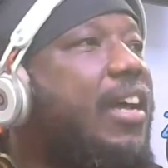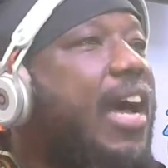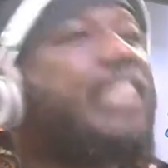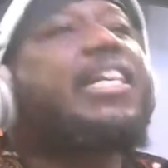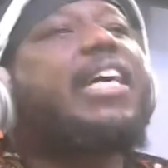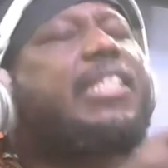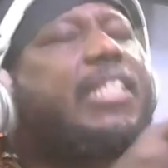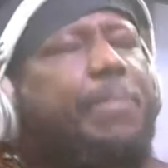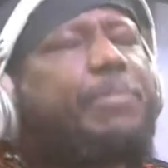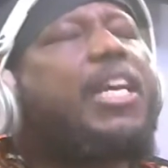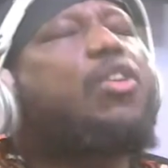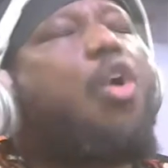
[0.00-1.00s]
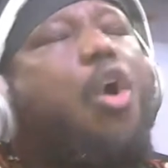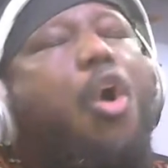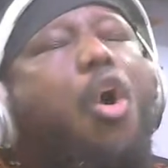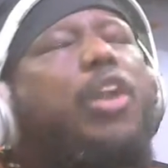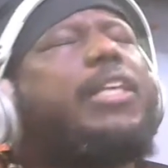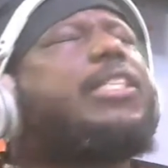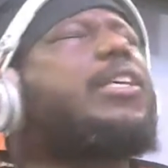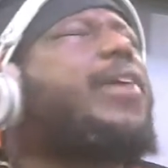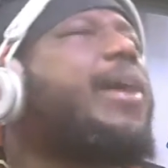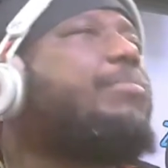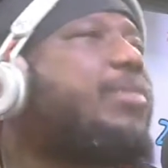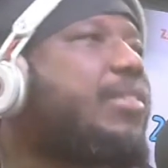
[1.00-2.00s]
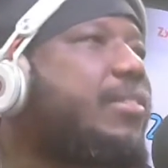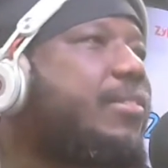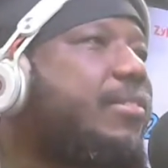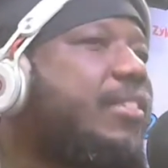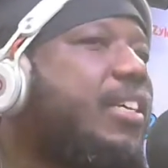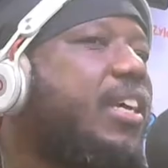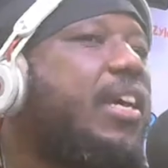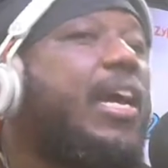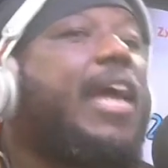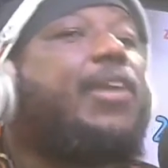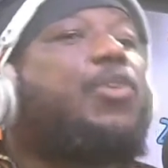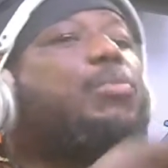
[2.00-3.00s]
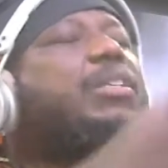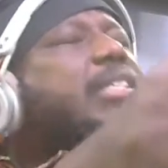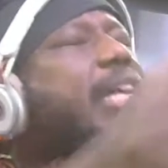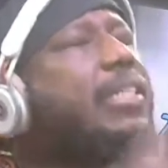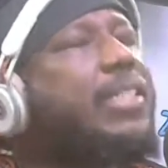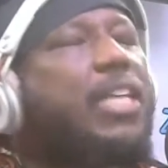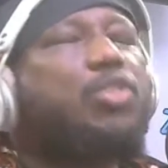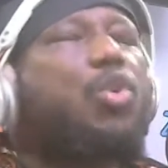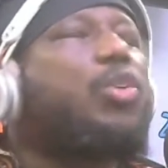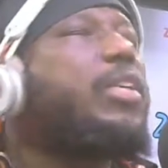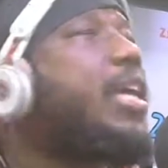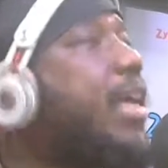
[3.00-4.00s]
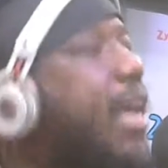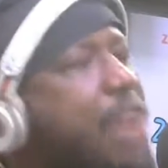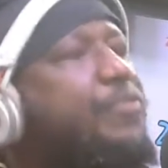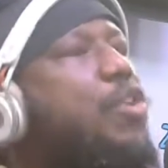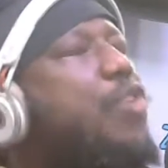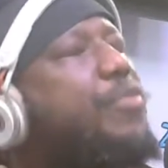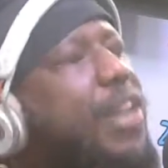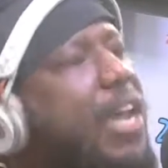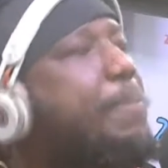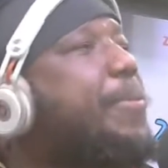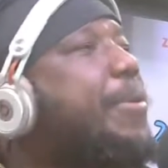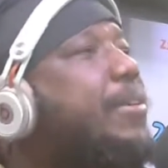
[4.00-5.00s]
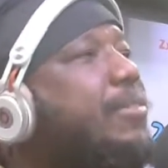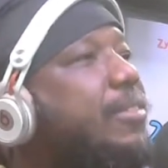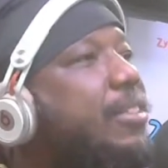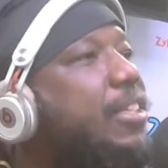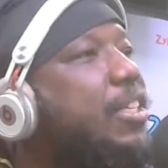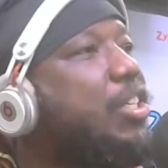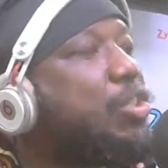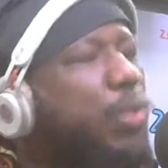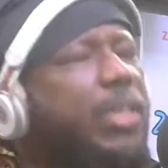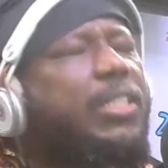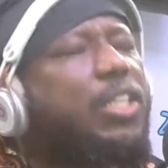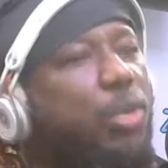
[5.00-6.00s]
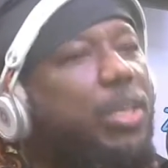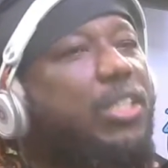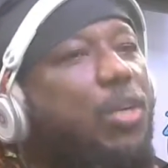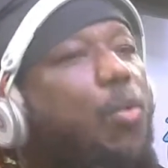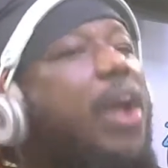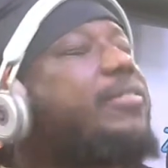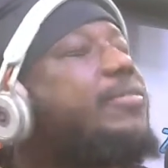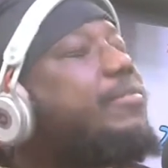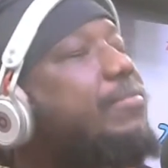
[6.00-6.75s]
has accepted all his crimes, and he'll be sentenced on the 8th of April, 2021.